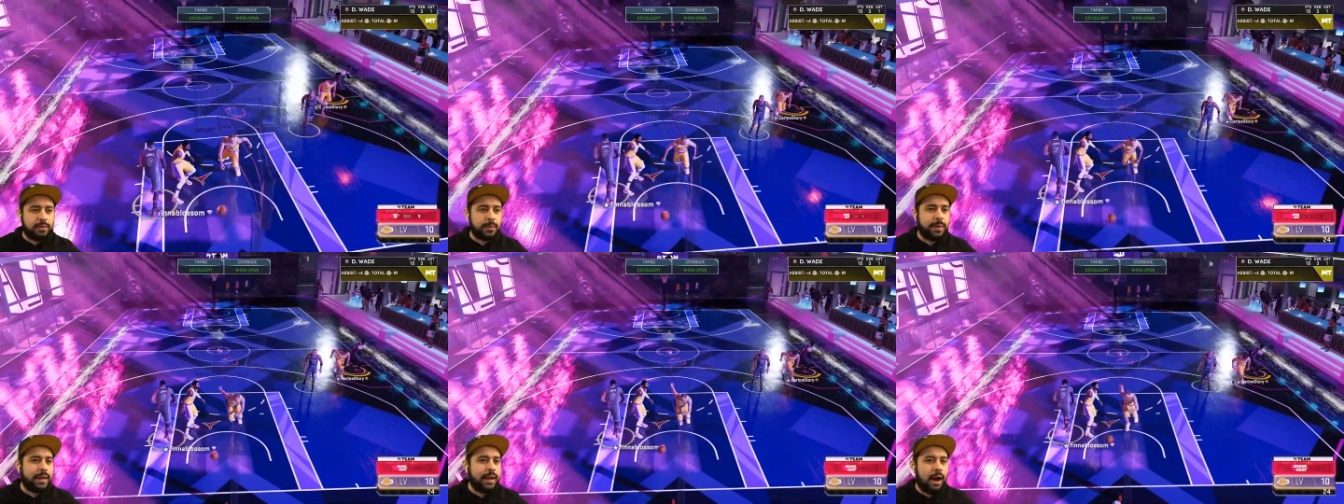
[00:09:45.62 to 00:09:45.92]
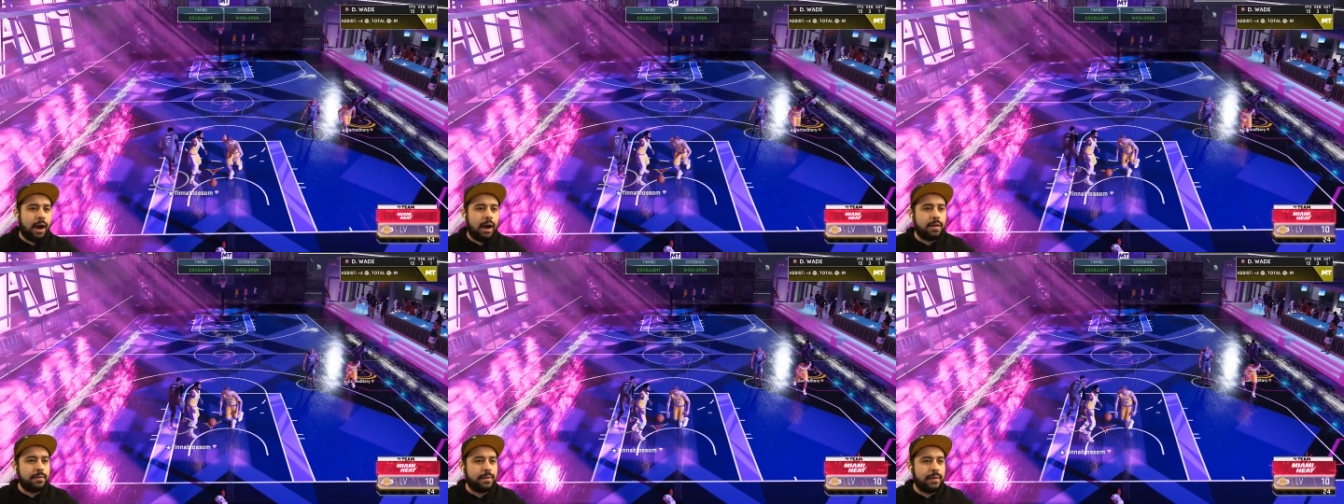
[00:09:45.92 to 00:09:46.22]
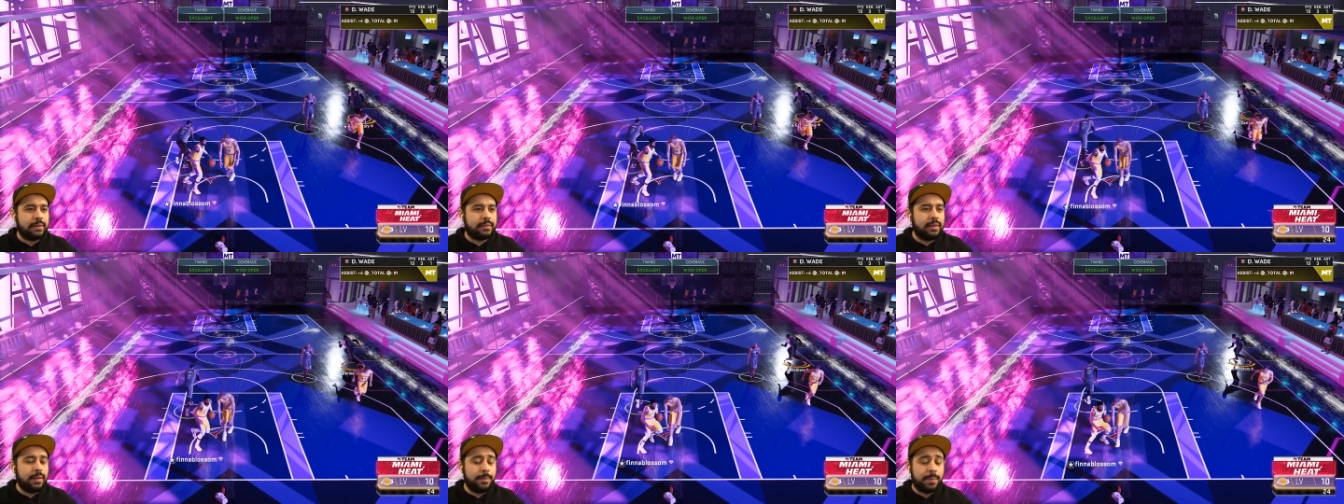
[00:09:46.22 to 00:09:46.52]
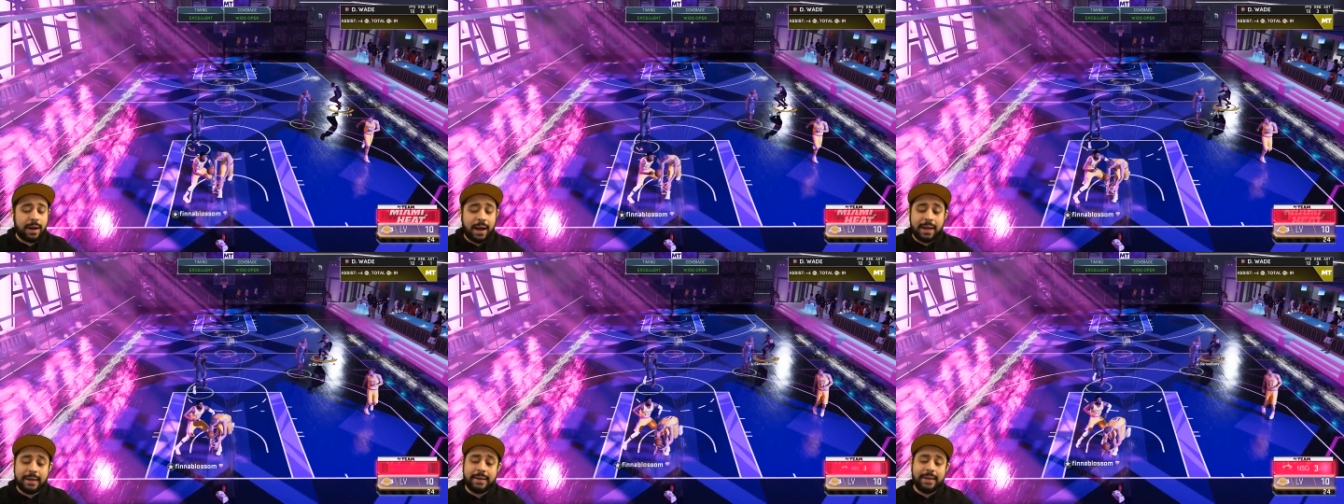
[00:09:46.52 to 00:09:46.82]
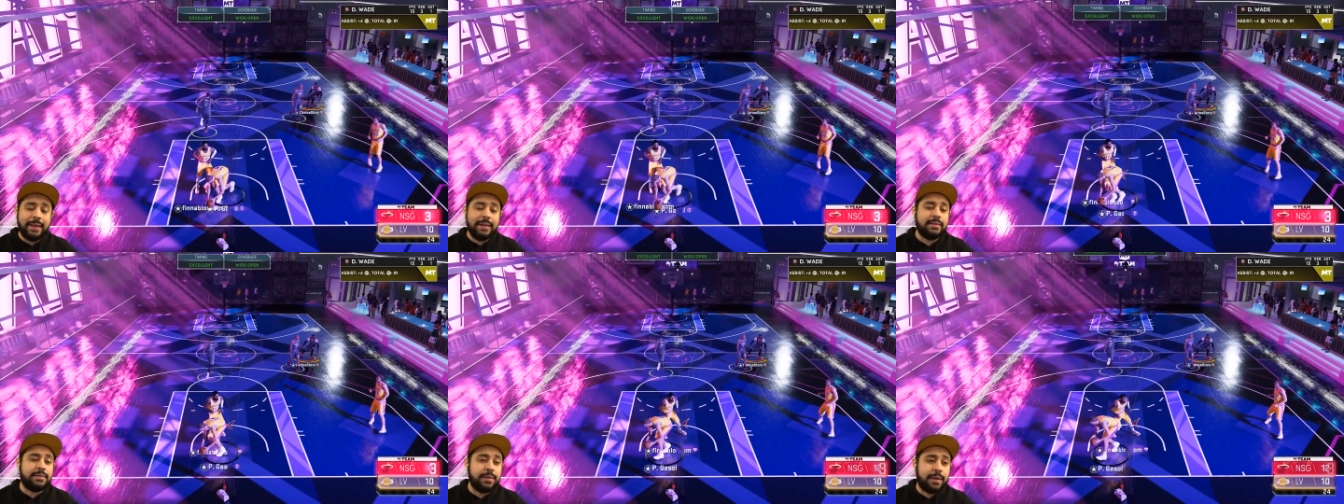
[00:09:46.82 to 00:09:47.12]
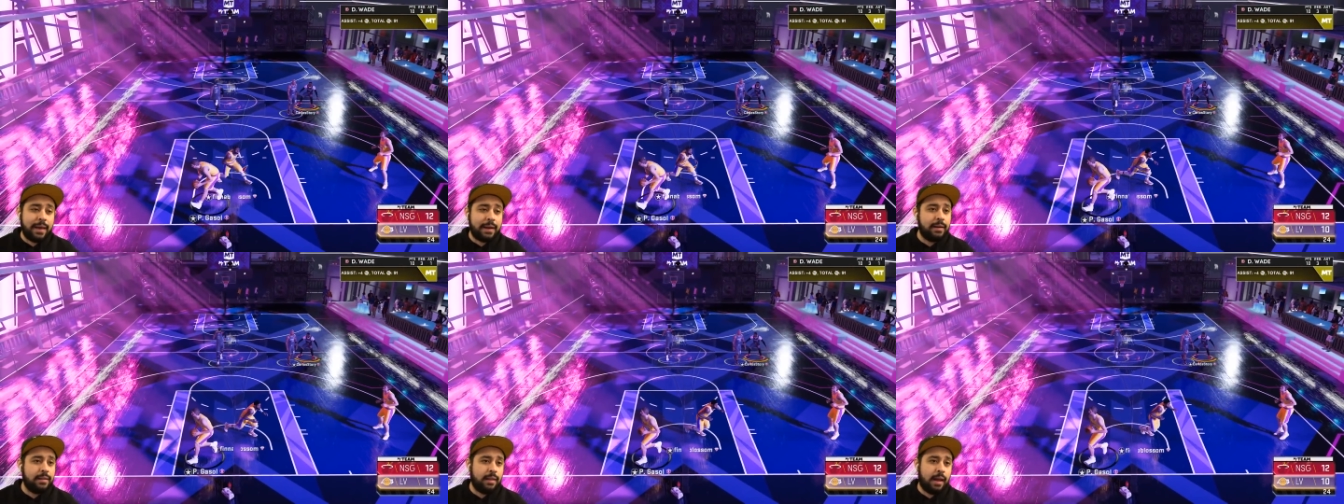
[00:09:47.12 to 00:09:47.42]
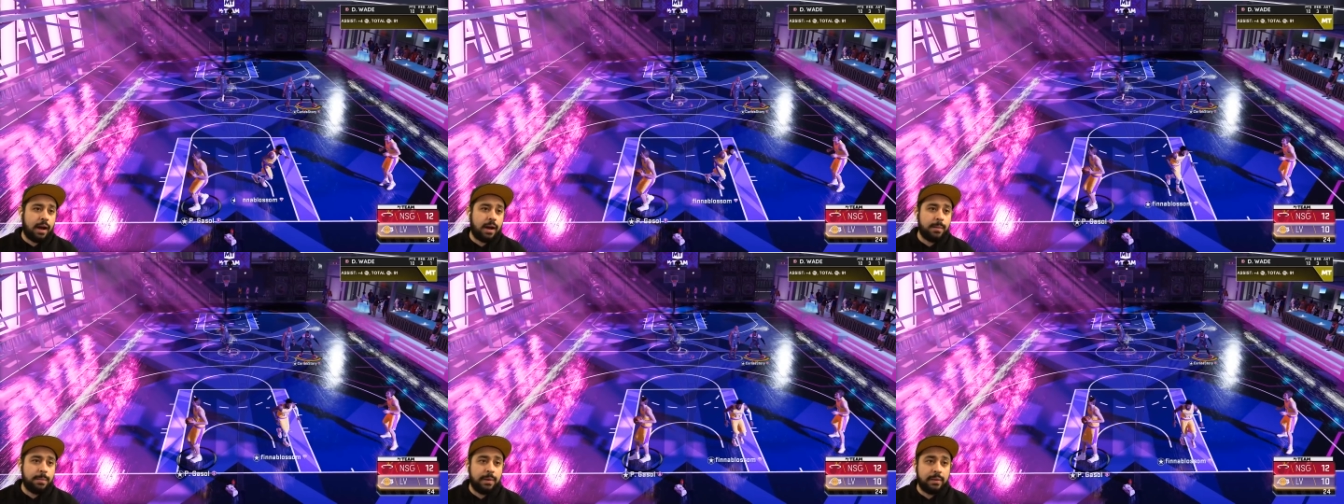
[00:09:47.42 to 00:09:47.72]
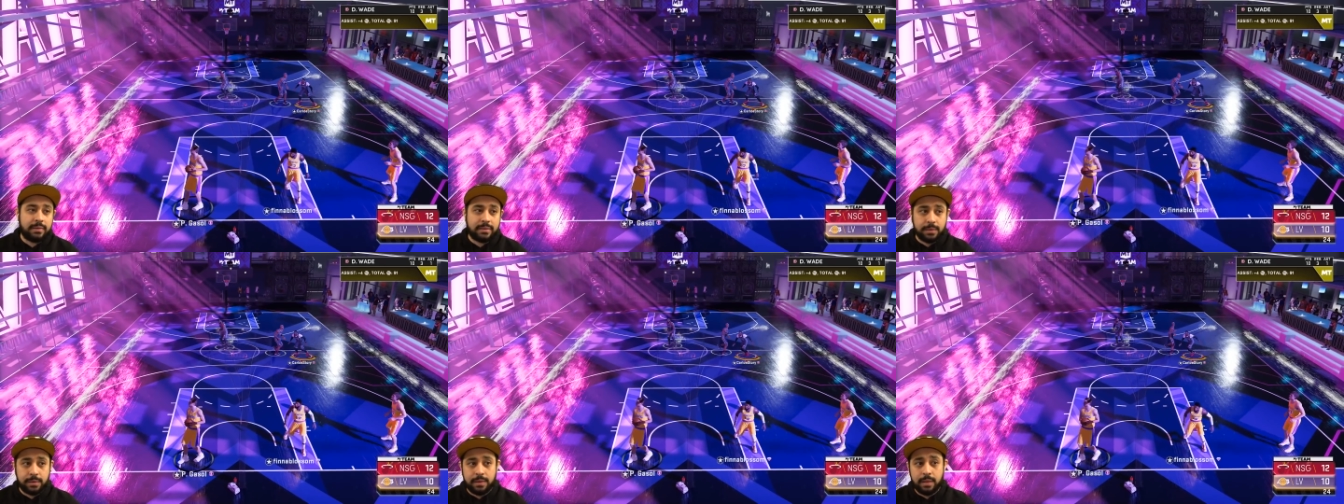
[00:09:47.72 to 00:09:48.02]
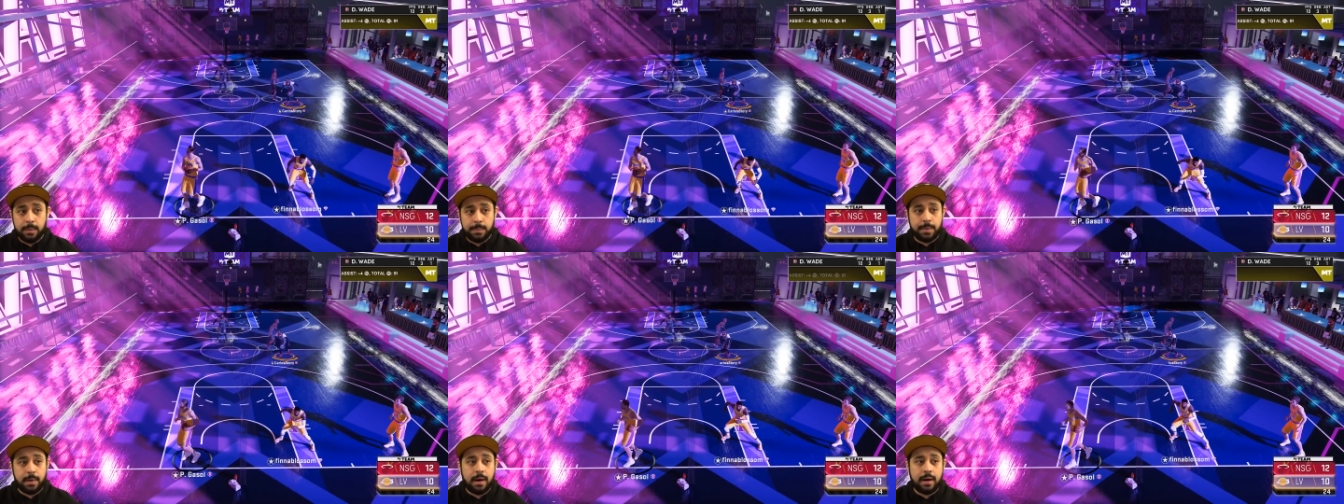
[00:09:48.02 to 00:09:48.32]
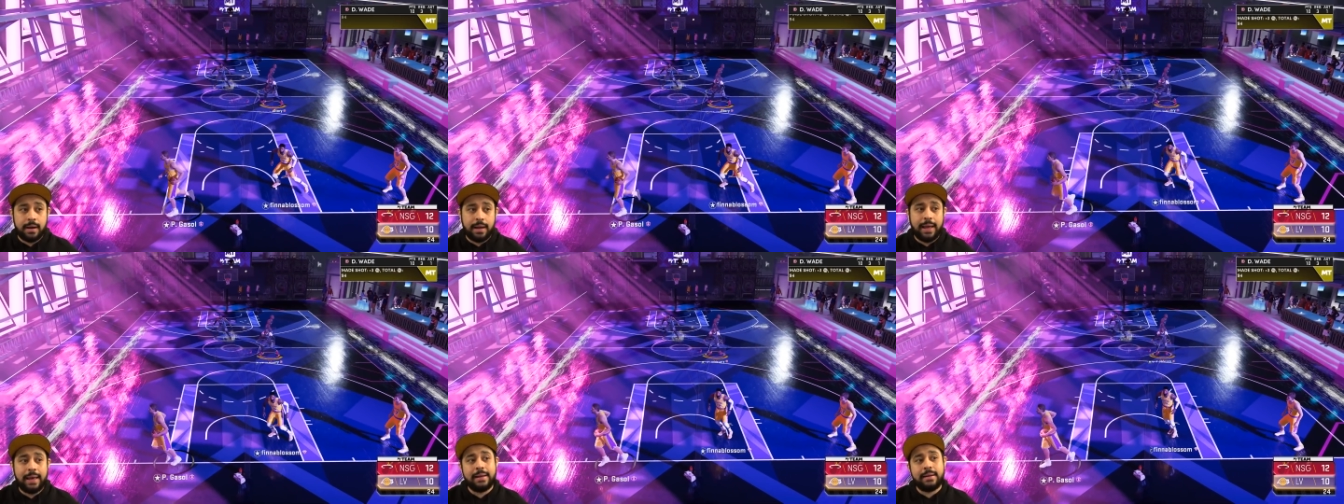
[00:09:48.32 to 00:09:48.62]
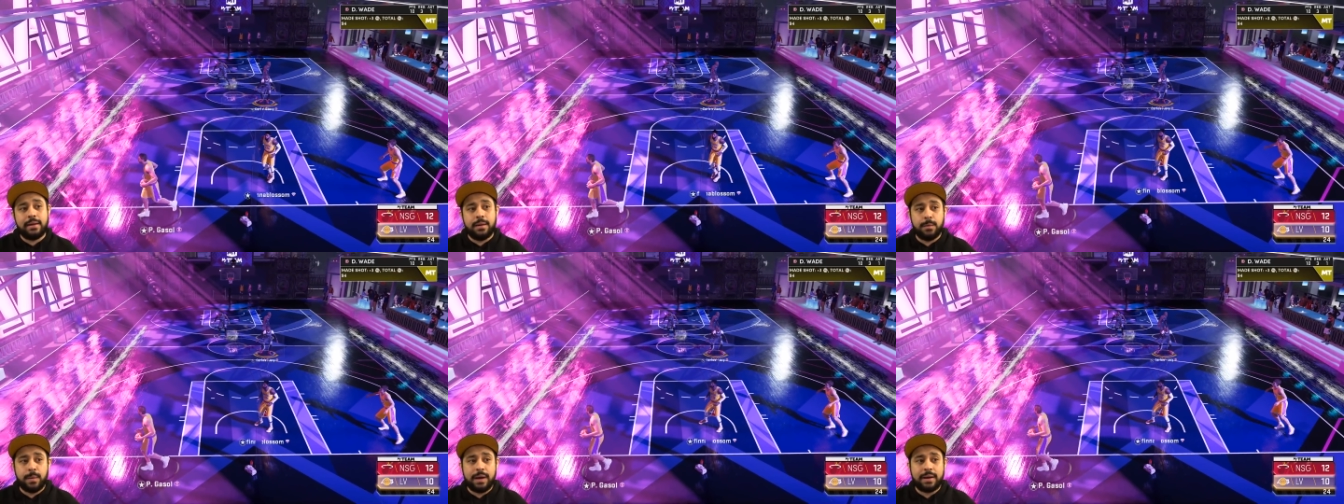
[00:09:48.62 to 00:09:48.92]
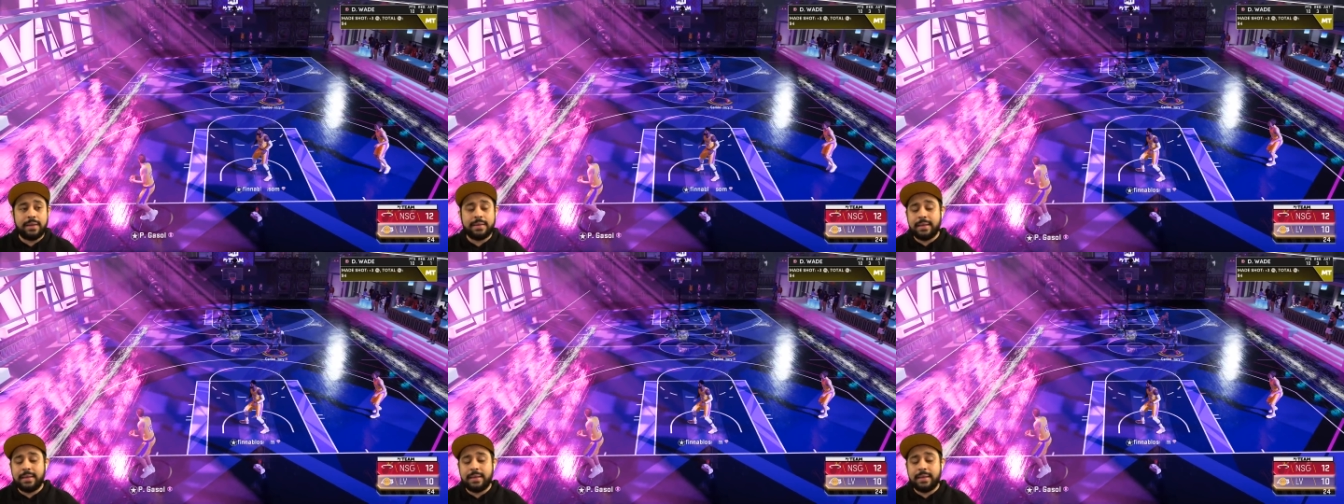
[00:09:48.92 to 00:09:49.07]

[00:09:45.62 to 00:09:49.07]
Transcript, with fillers: three, obviously. But I need to get a lob with Tony LeBron and D-Wade.